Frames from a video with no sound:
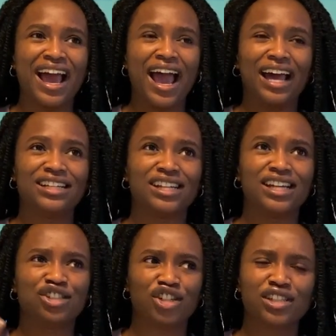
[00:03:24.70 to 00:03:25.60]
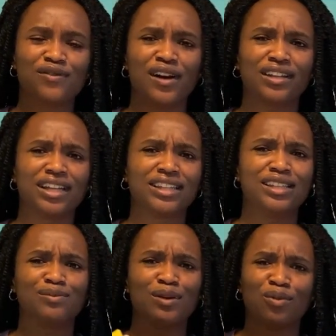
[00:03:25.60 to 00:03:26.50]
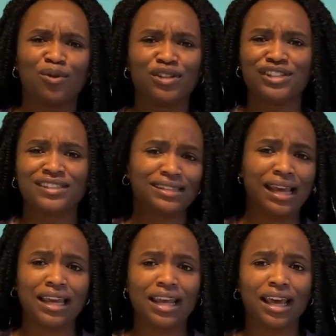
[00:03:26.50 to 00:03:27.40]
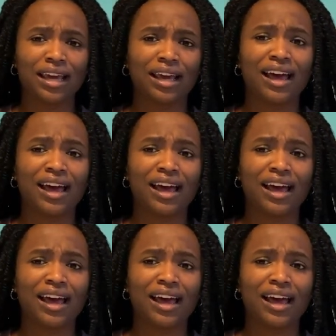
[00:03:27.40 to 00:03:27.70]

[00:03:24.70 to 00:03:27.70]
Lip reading: And it just felt like these people were just dating